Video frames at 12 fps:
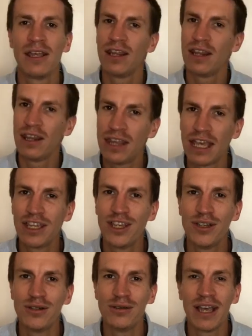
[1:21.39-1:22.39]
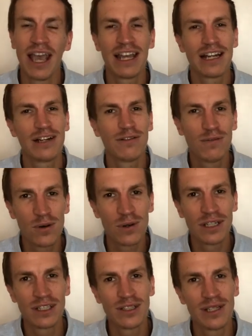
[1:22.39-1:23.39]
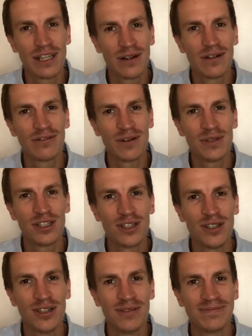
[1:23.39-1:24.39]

Thank you, and I look forward to hearing from you soon.